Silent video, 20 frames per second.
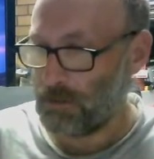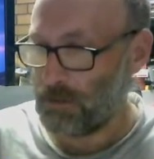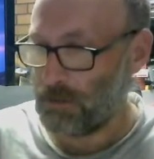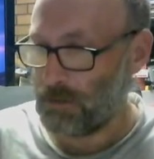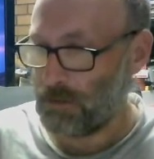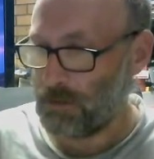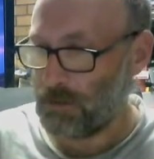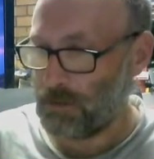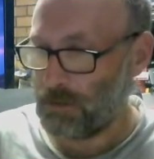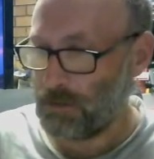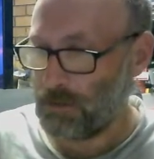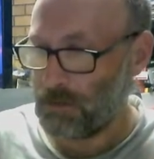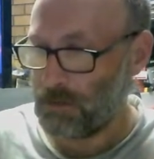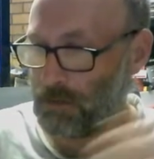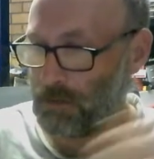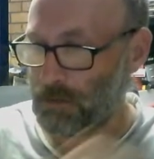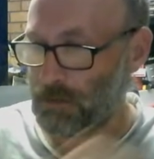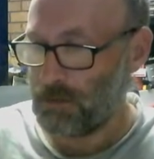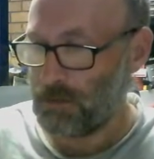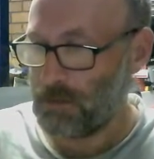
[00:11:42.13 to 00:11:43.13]

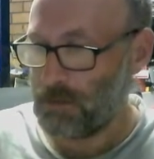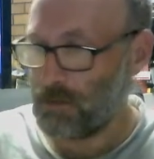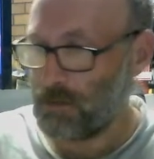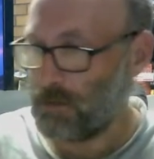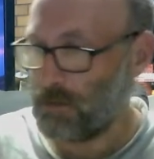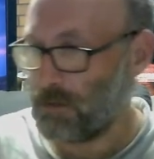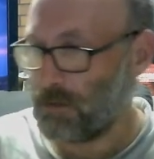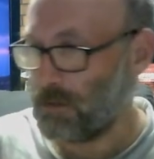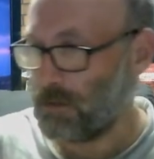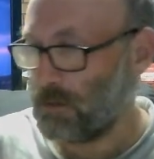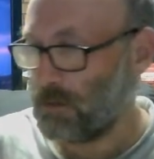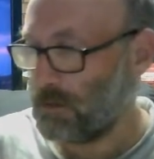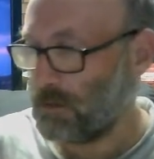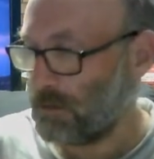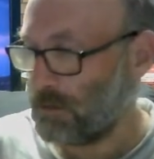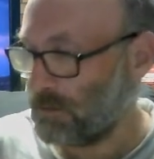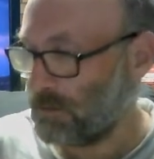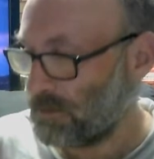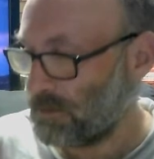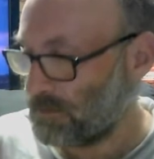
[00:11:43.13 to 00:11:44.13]

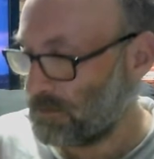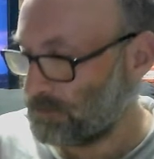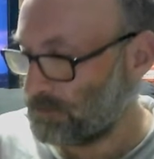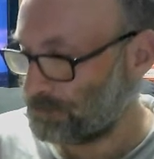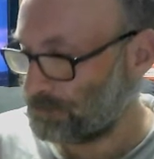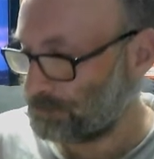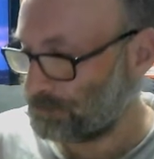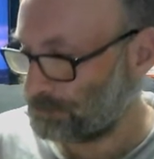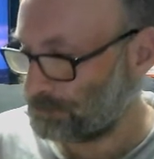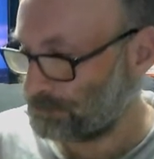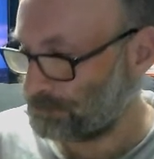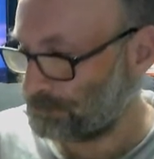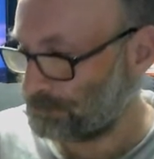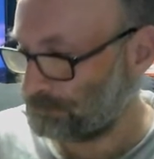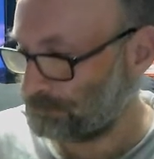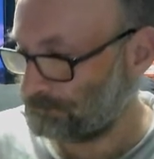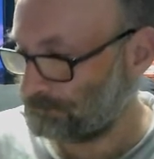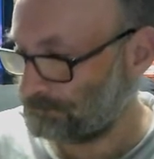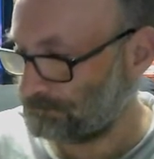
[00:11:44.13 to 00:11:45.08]
(no one is talking)